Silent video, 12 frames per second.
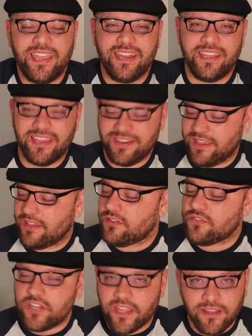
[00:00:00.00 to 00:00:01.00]
And
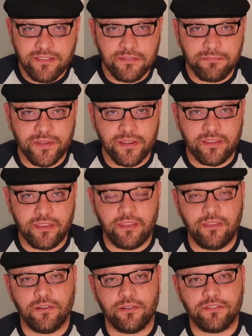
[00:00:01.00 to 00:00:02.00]
again, check out this book.
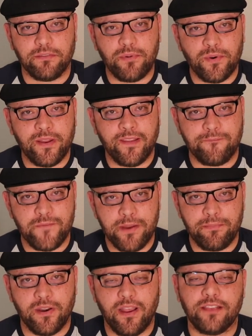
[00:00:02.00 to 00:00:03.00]
You're supporting a prepper.